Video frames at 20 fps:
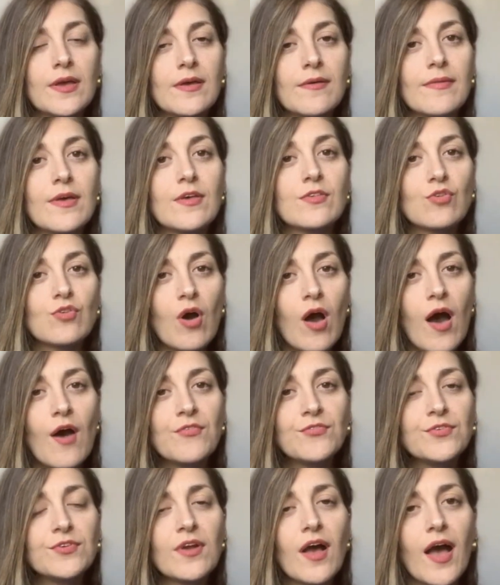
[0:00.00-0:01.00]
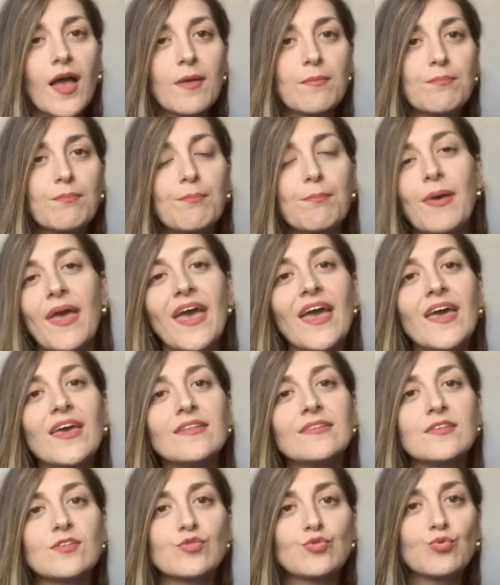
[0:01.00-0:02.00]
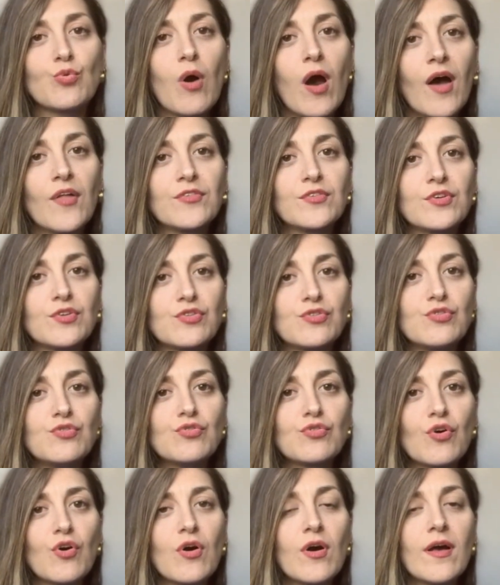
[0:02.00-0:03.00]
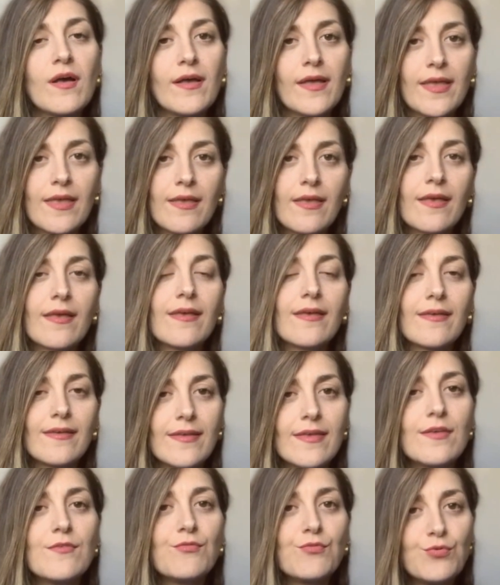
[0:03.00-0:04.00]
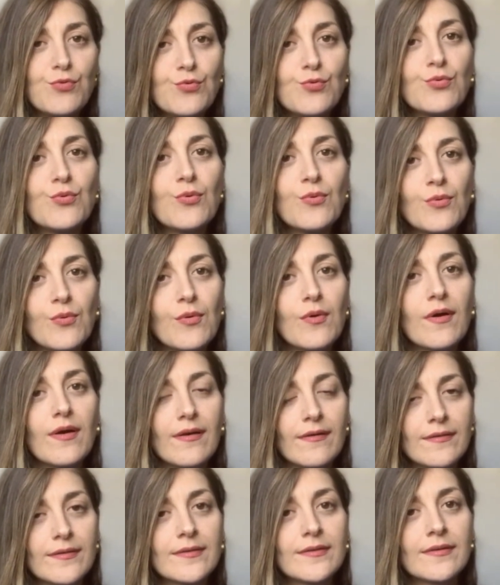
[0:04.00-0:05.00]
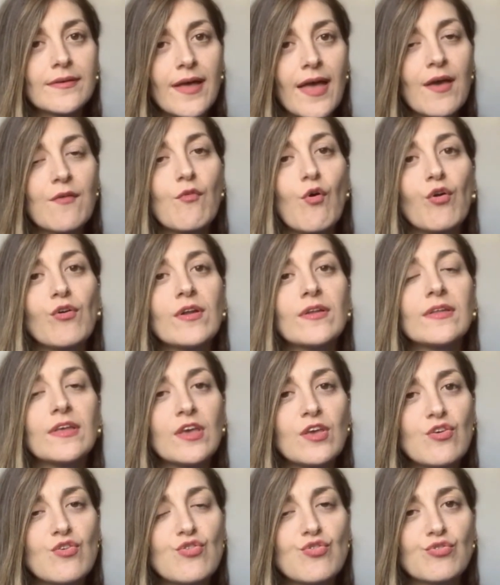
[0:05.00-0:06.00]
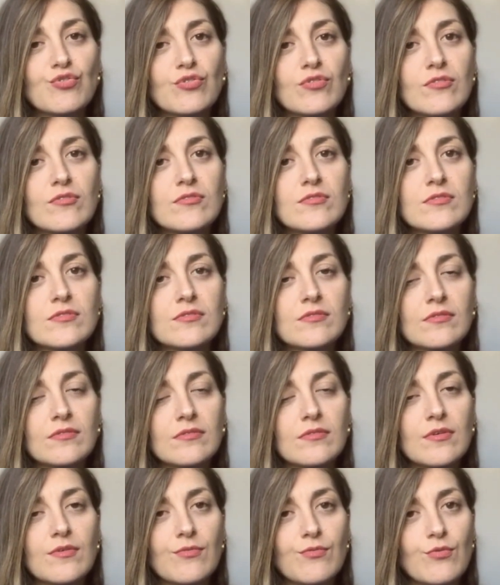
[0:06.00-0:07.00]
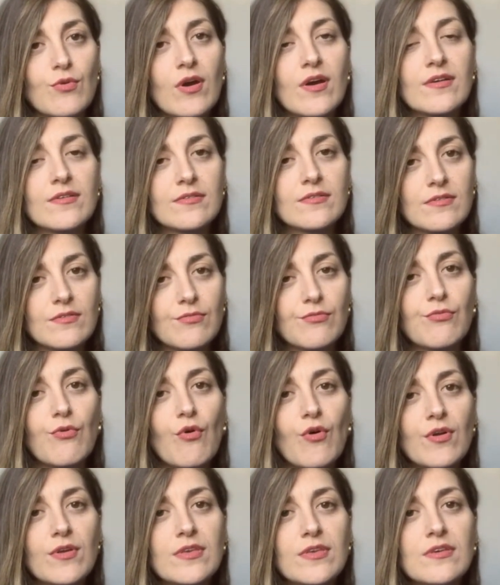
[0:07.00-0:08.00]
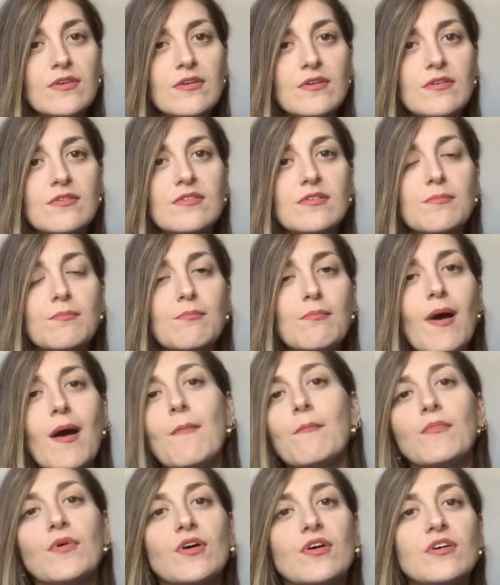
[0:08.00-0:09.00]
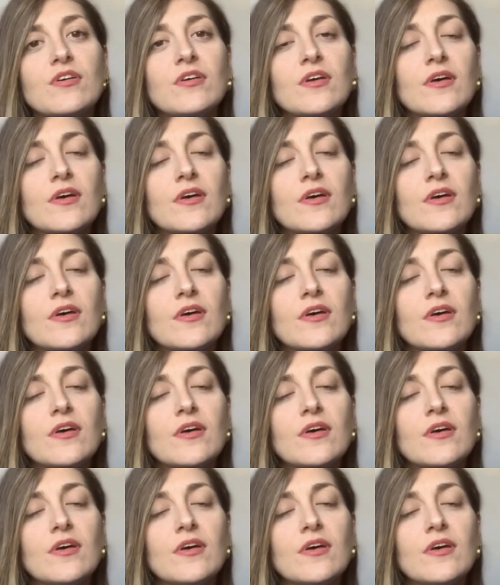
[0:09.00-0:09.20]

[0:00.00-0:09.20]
So after I paid this 200 euro, if you have already insurance, if you are 4 years a member